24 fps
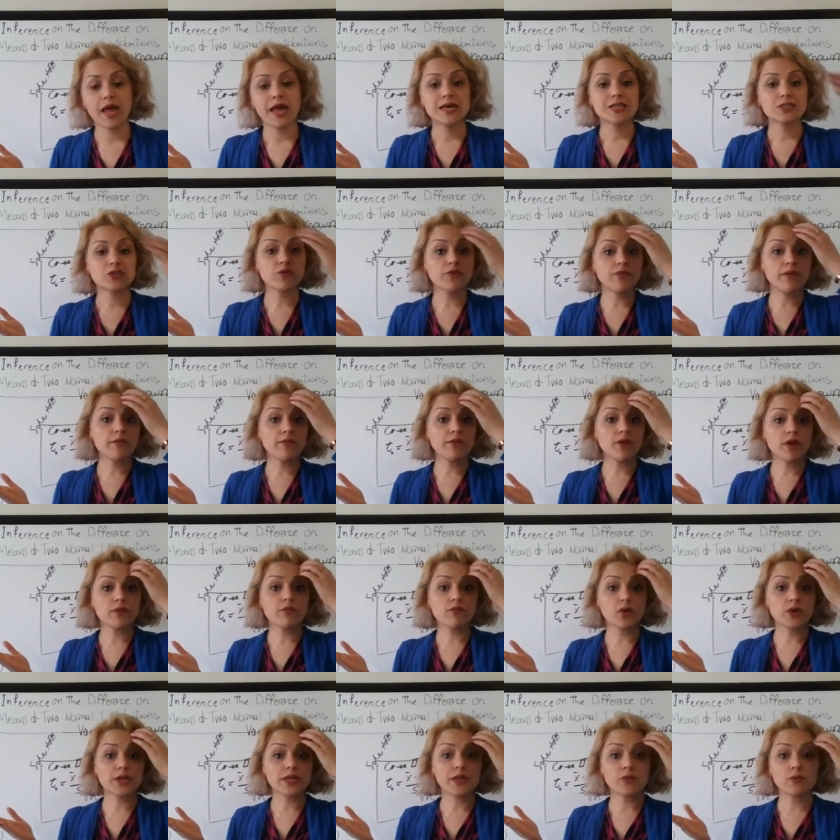So when we are
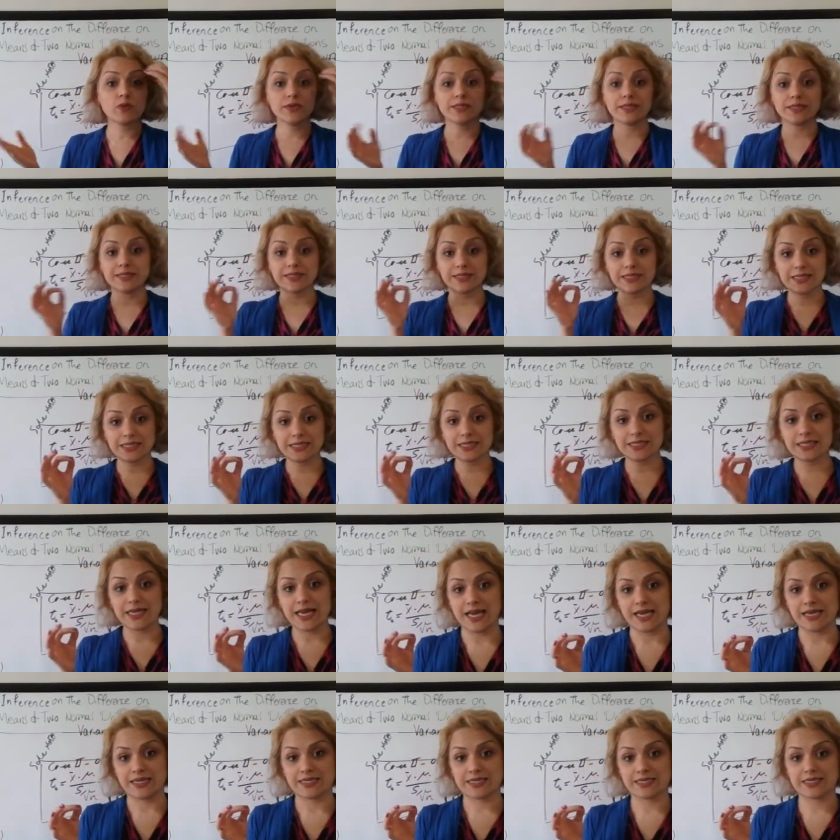working with the
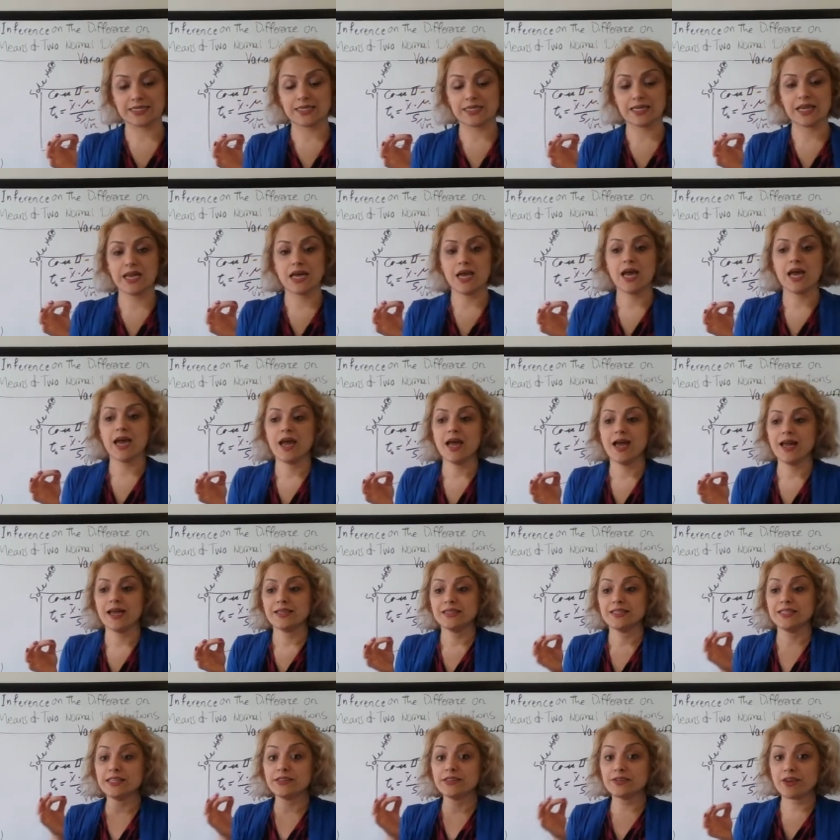t-test,
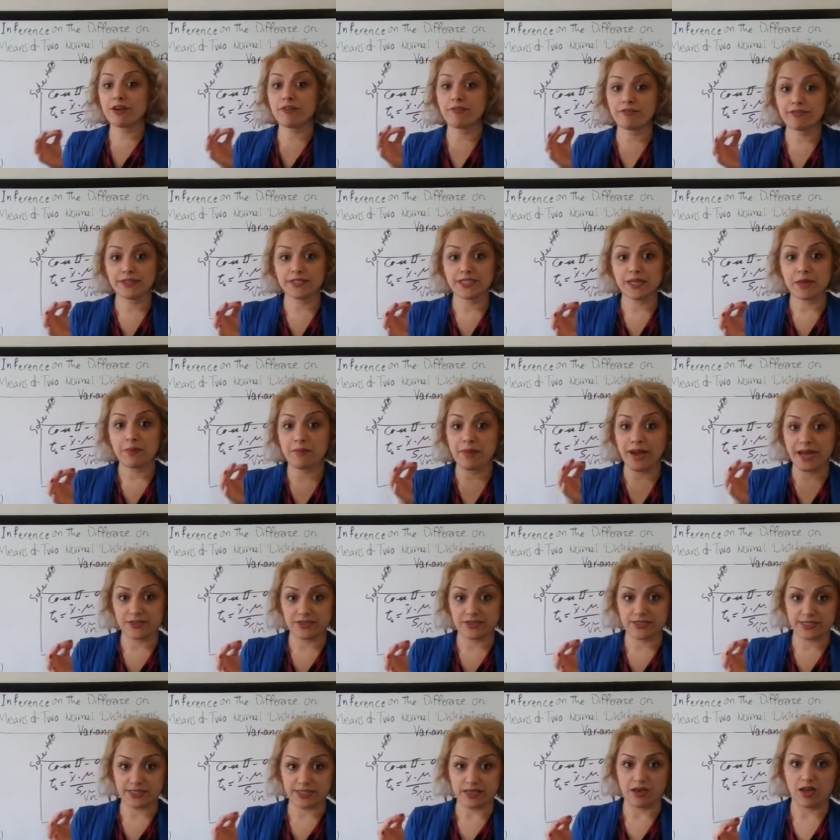degree of freedom
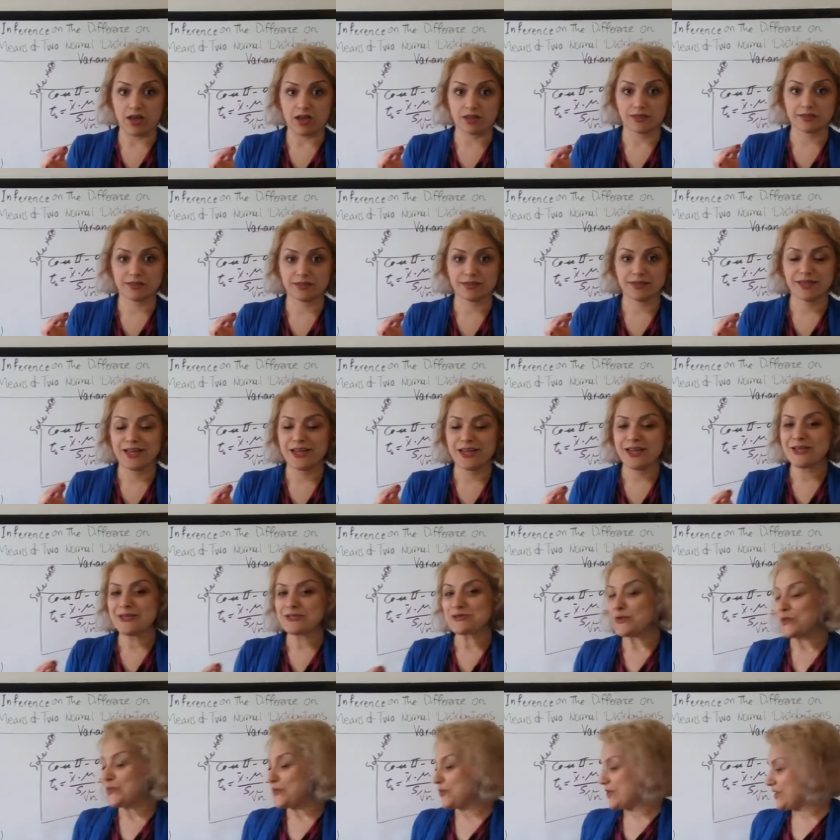matters a lot.
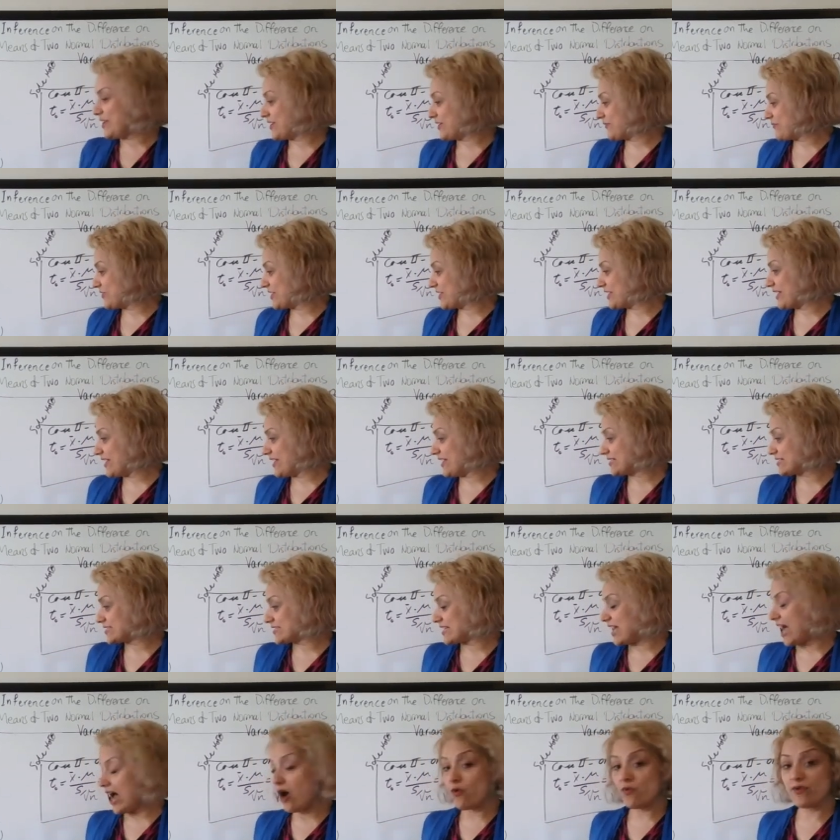So here, we, it's
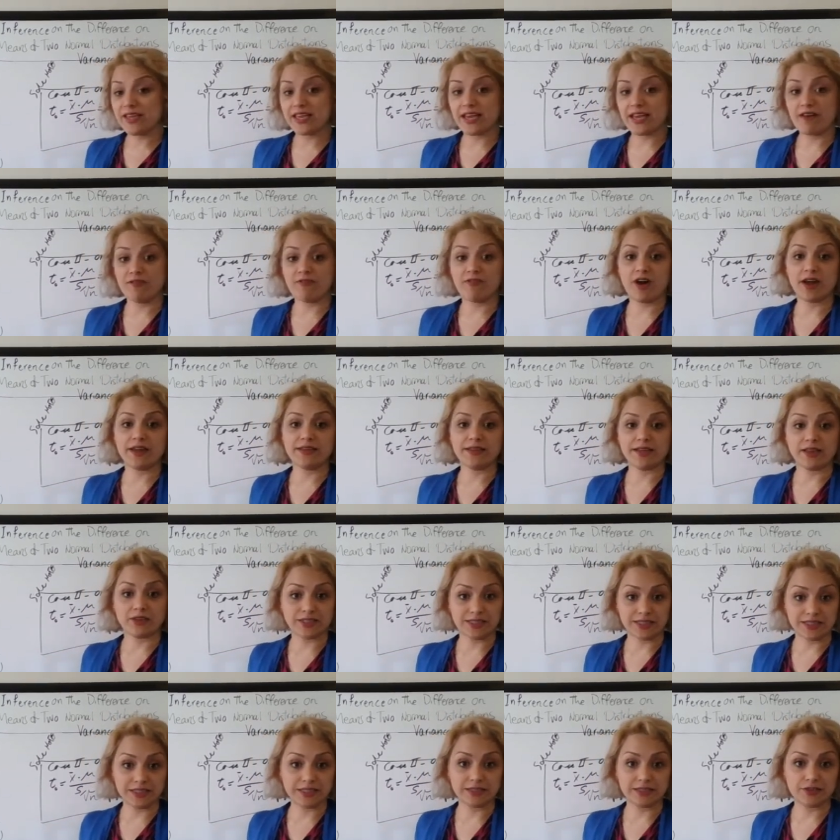how we can find out
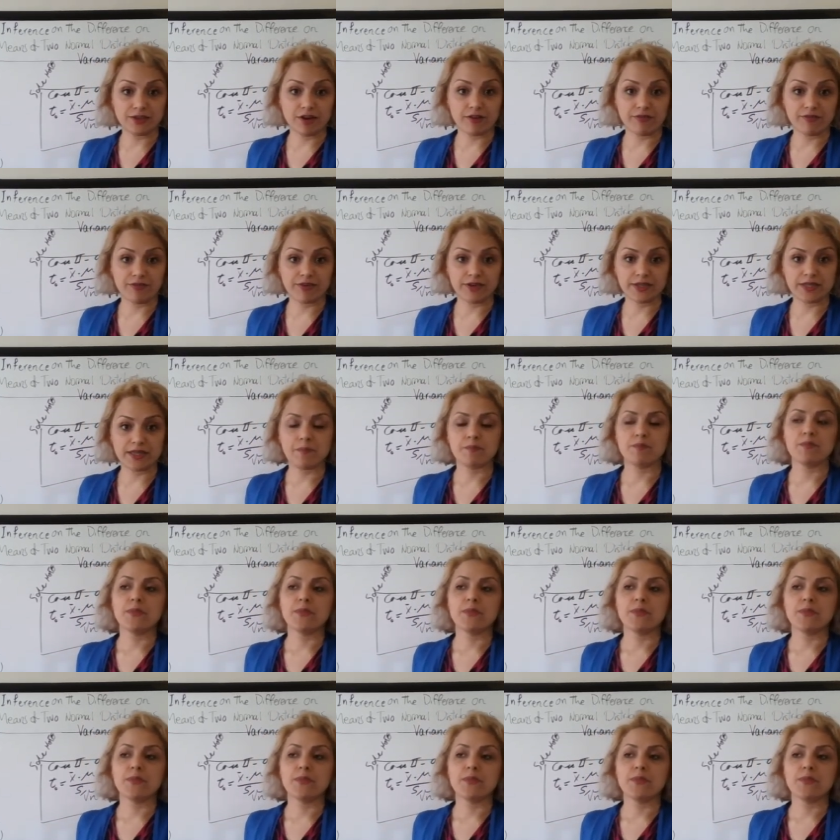the degree of freedom.